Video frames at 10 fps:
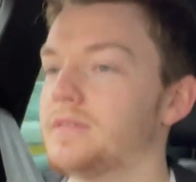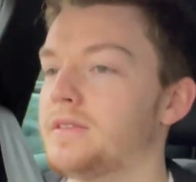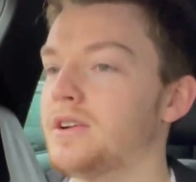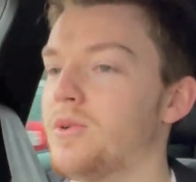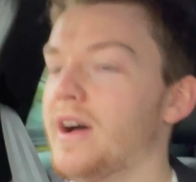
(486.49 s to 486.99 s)

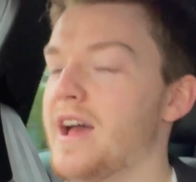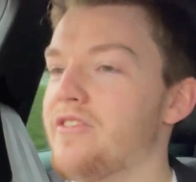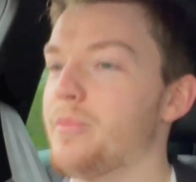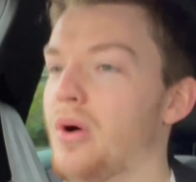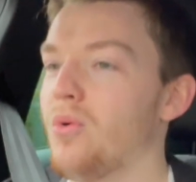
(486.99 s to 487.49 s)
Quite a
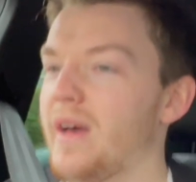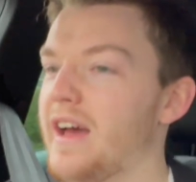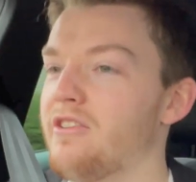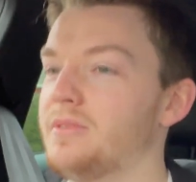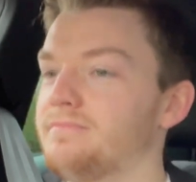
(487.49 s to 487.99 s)
heavy pull
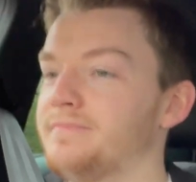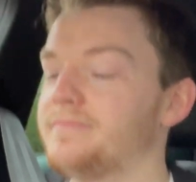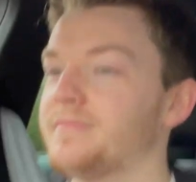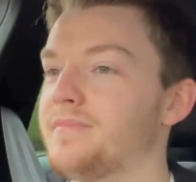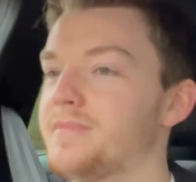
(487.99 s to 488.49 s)
there
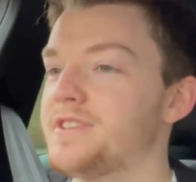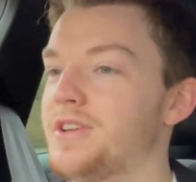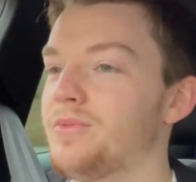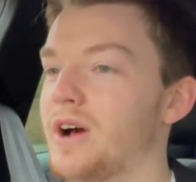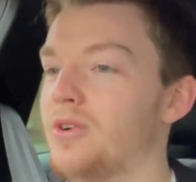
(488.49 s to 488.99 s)
and
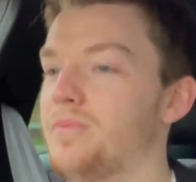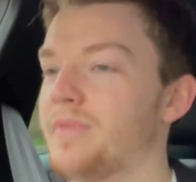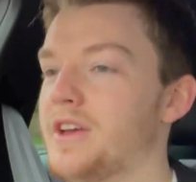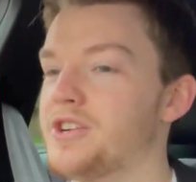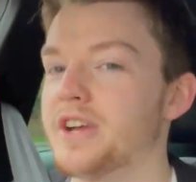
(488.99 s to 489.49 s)
still no
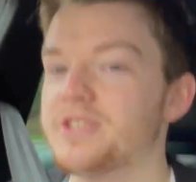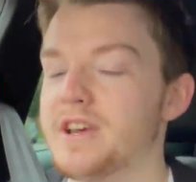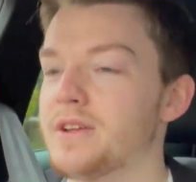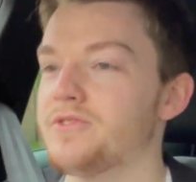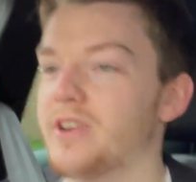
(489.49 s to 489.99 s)
gear change
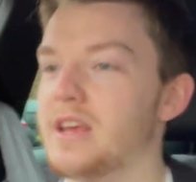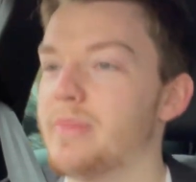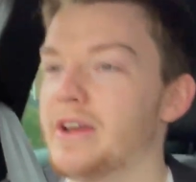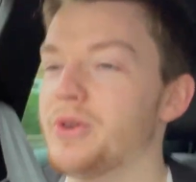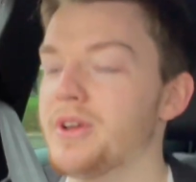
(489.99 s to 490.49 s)
sounds really,
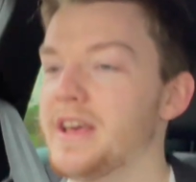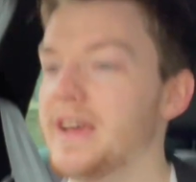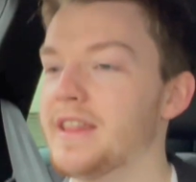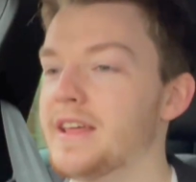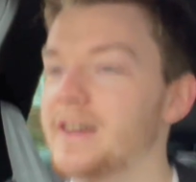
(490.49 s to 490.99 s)
but you can
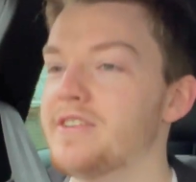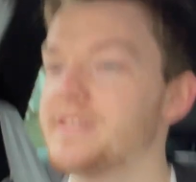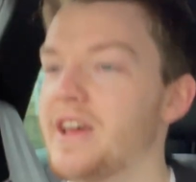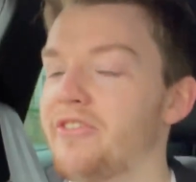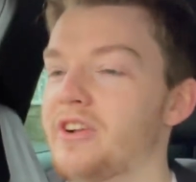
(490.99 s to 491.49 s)
hear that there is
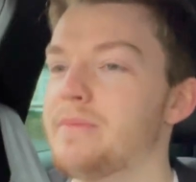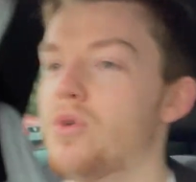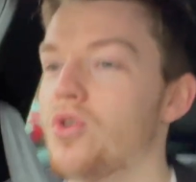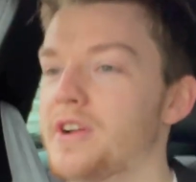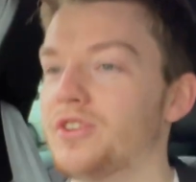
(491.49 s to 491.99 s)
definitely
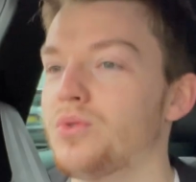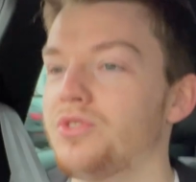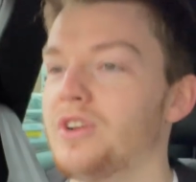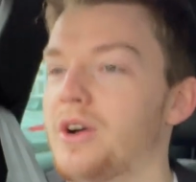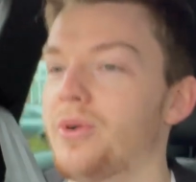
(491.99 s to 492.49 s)
more
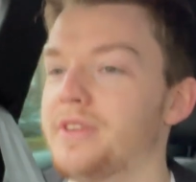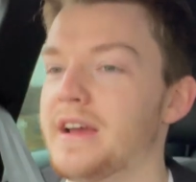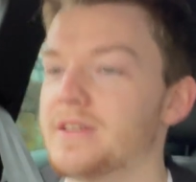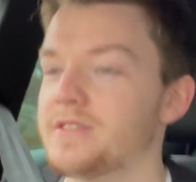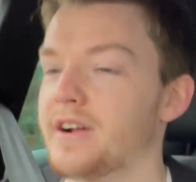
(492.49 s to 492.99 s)
exhaust note on the
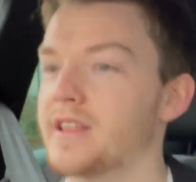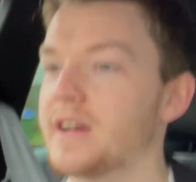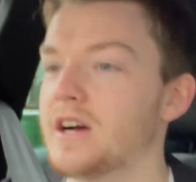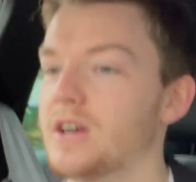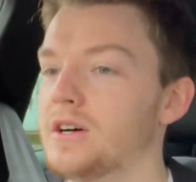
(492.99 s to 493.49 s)
outside of
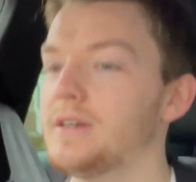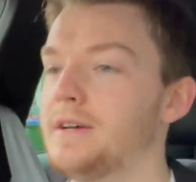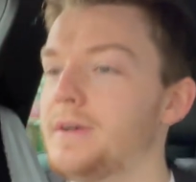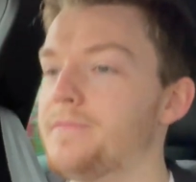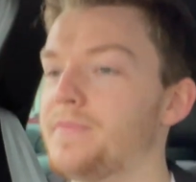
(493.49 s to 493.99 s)
the car.
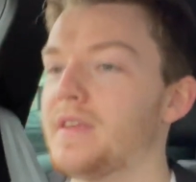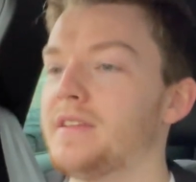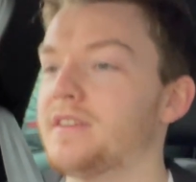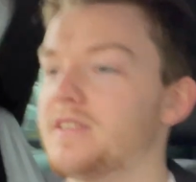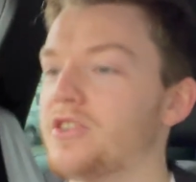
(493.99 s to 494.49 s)

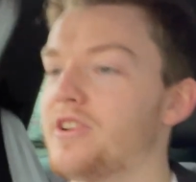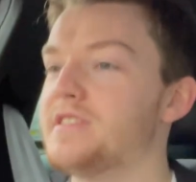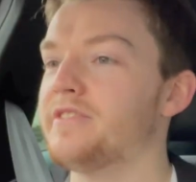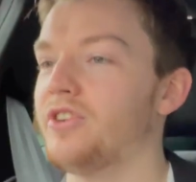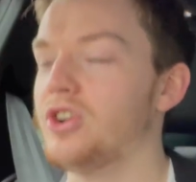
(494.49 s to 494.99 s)
Does
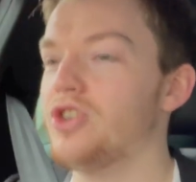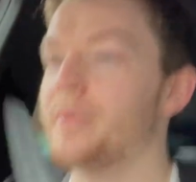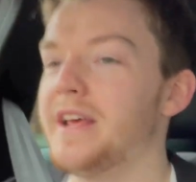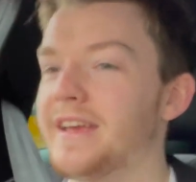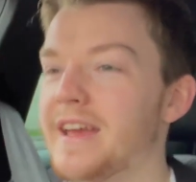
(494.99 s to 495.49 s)
increase the
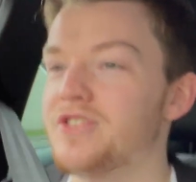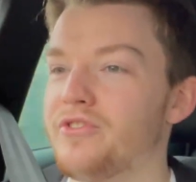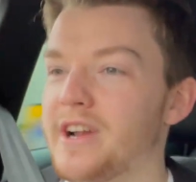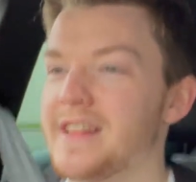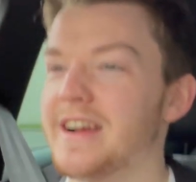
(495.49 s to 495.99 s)
volume and it gets
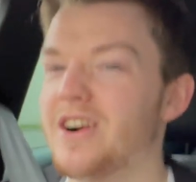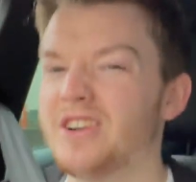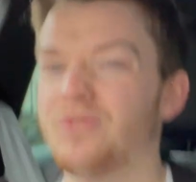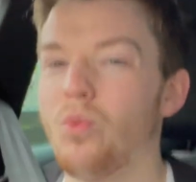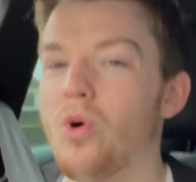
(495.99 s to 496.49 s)
rid of that
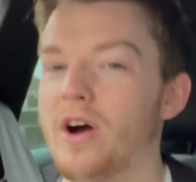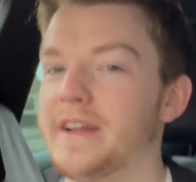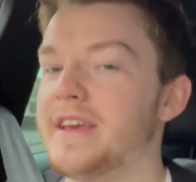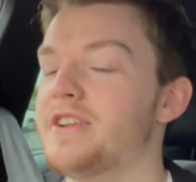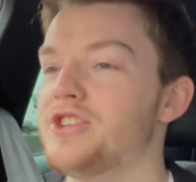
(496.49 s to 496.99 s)
kind of
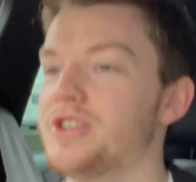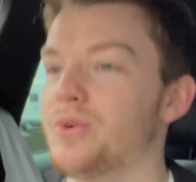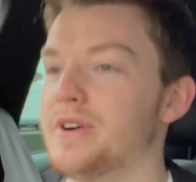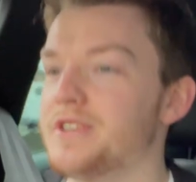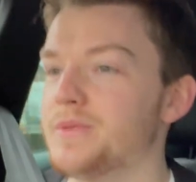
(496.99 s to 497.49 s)
whiny engine
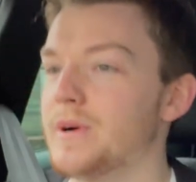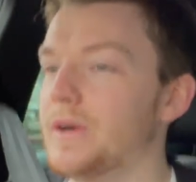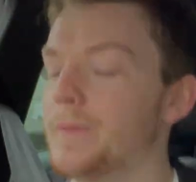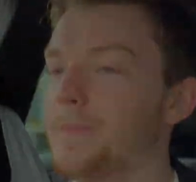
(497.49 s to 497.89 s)
noise as well.